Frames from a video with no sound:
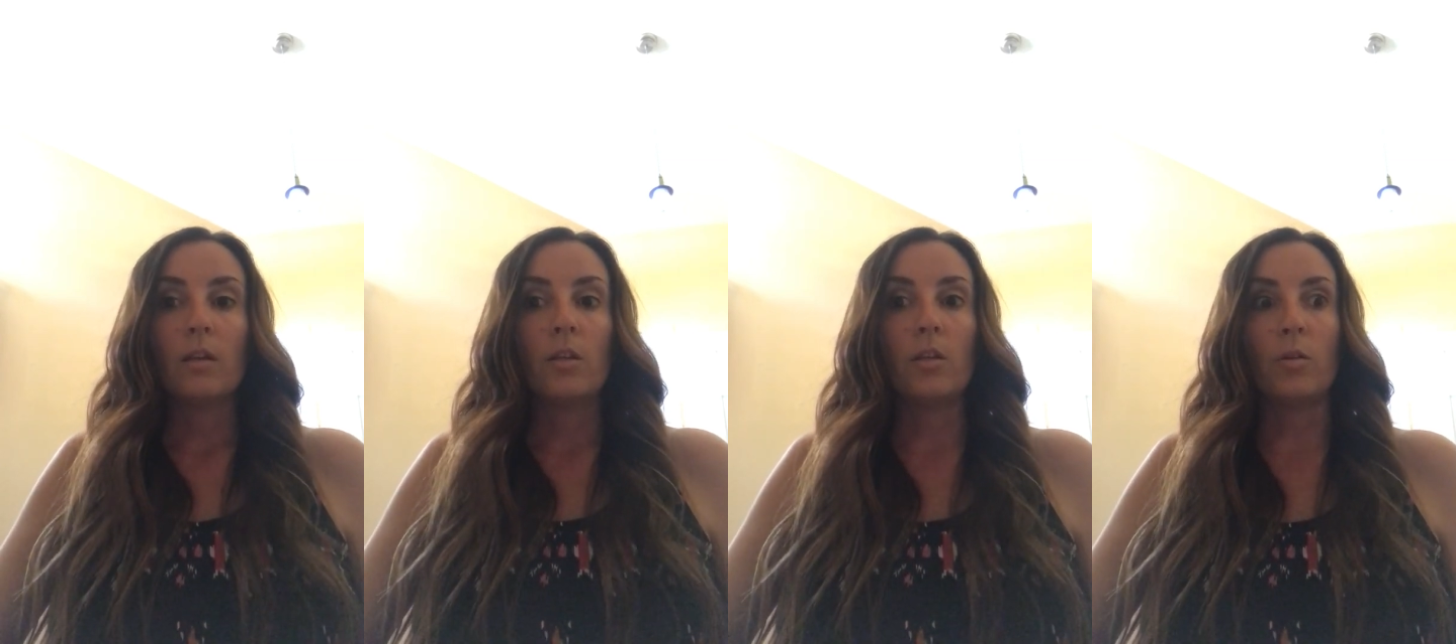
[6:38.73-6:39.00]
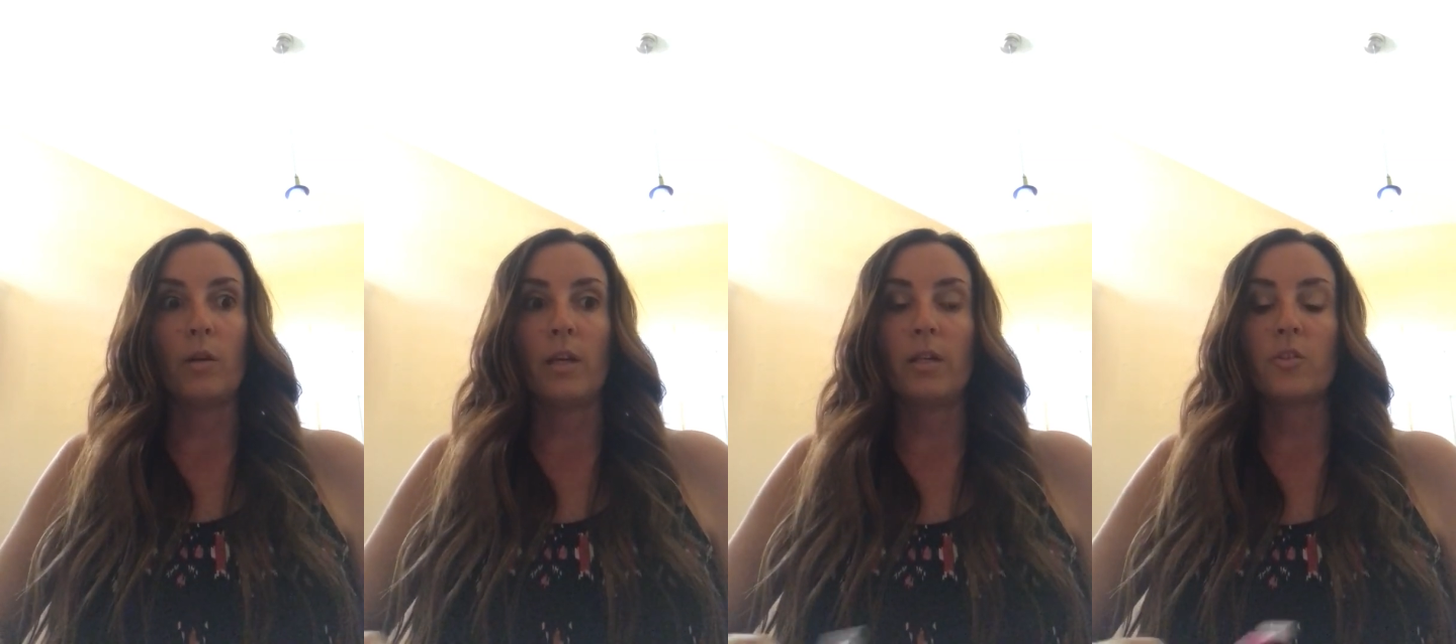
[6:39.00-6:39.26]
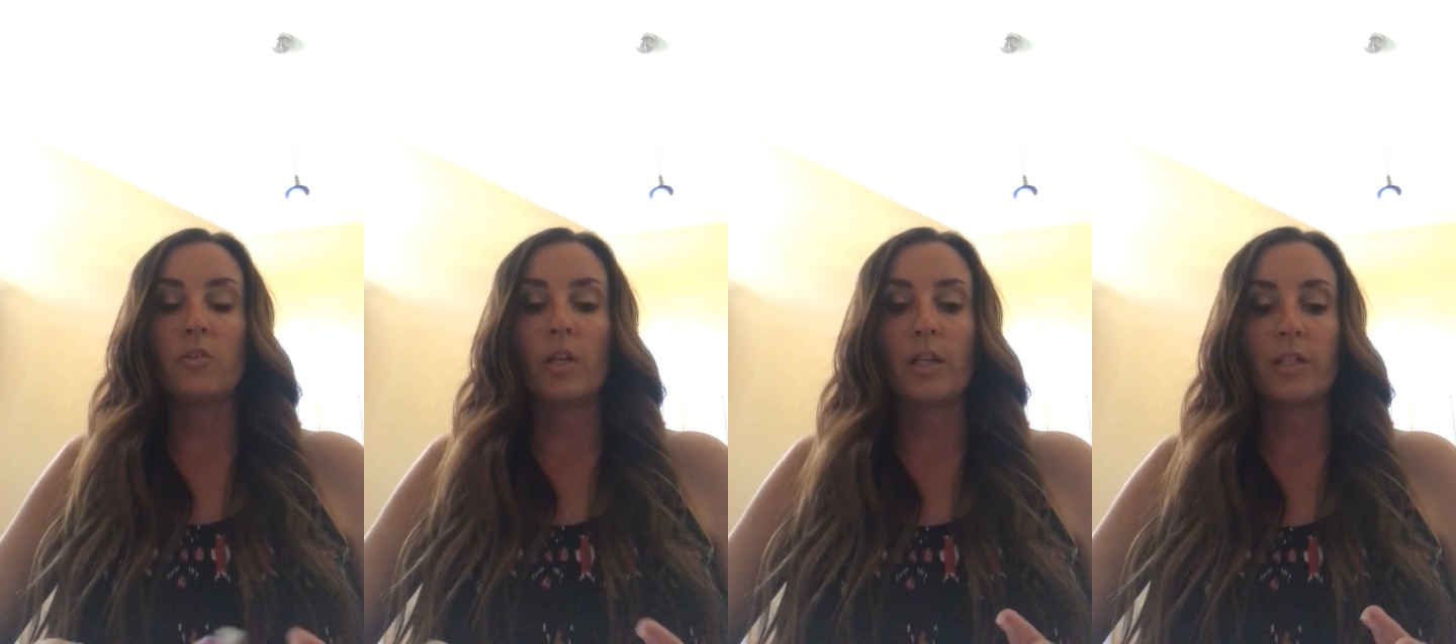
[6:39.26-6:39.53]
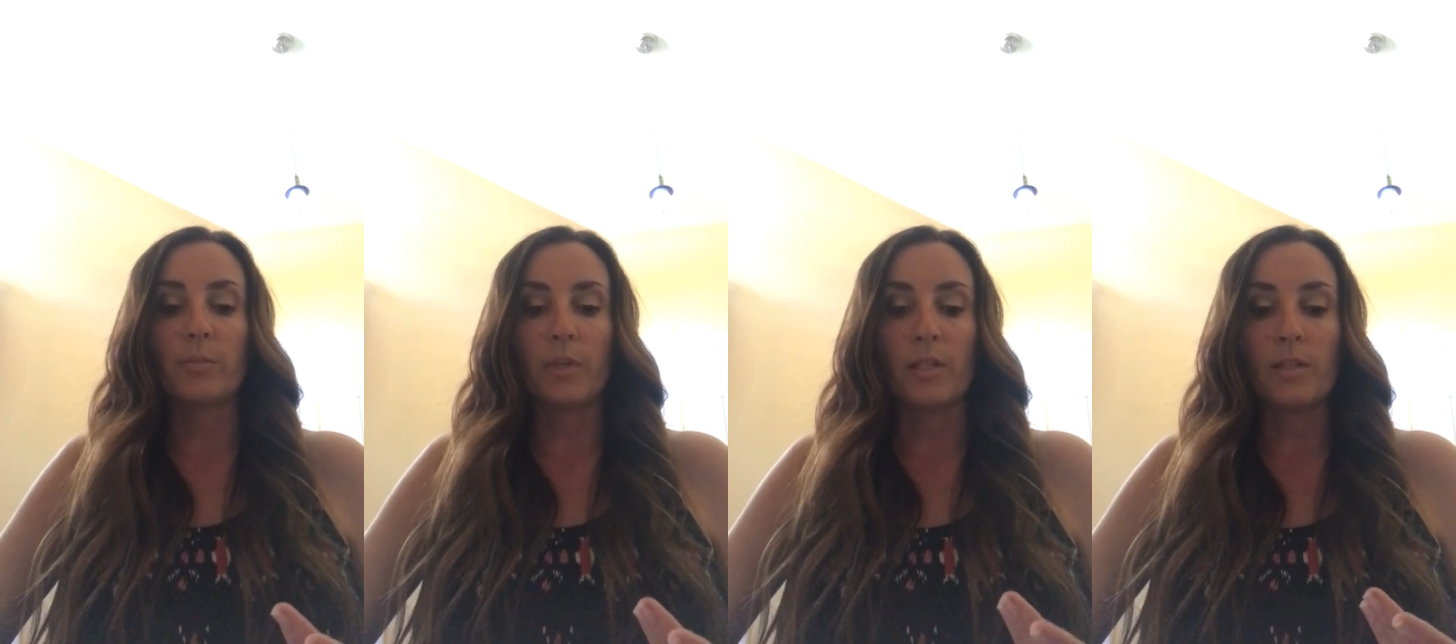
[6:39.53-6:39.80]
I had to
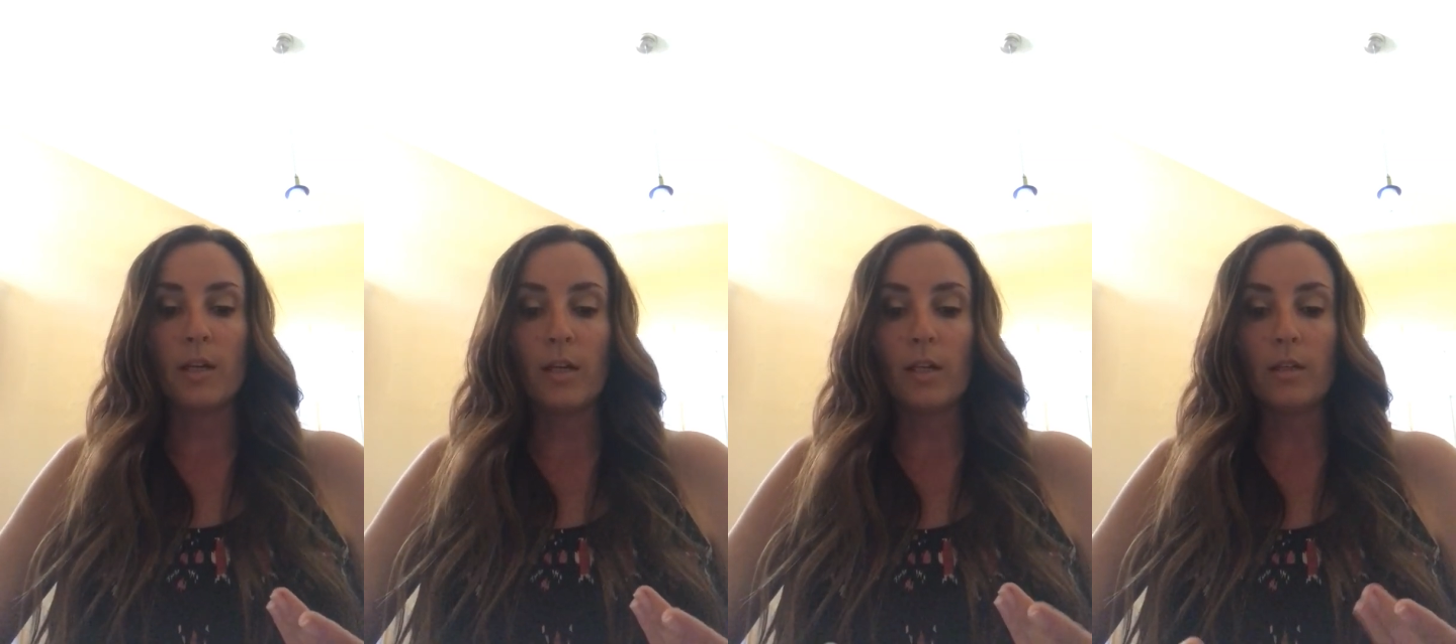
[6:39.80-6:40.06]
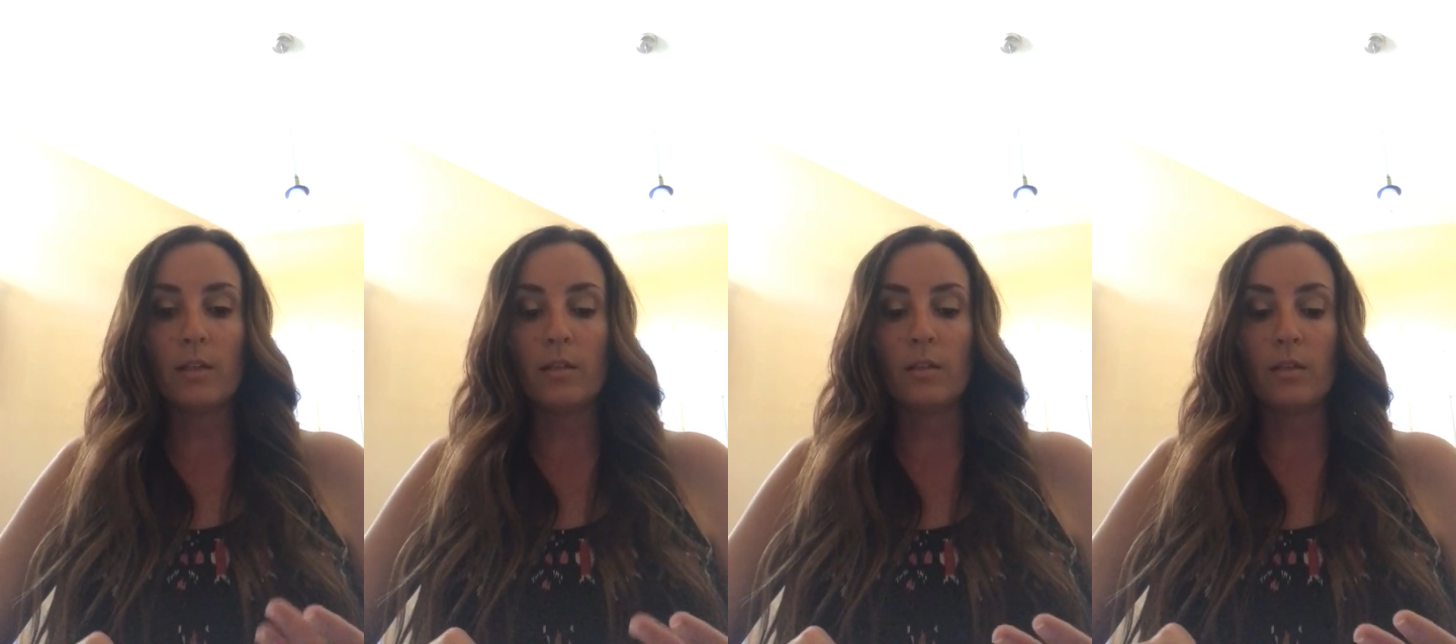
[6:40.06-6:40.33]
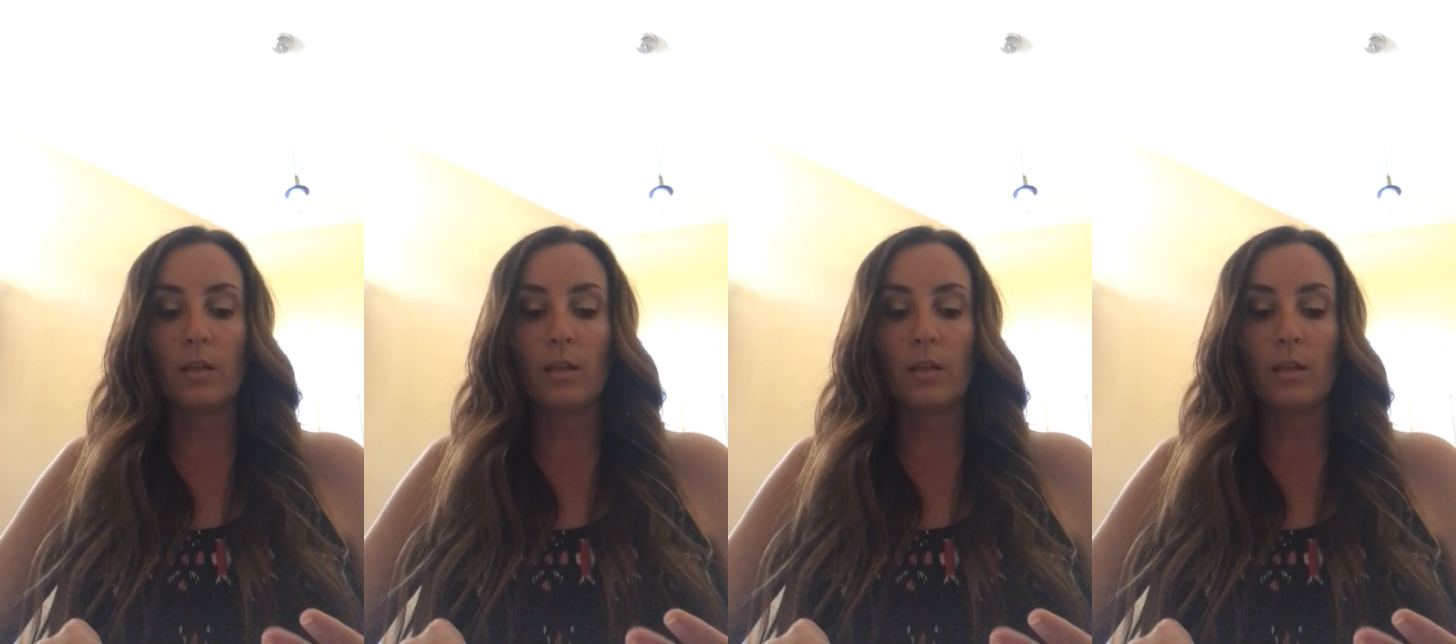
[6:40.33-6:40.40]
change my diet,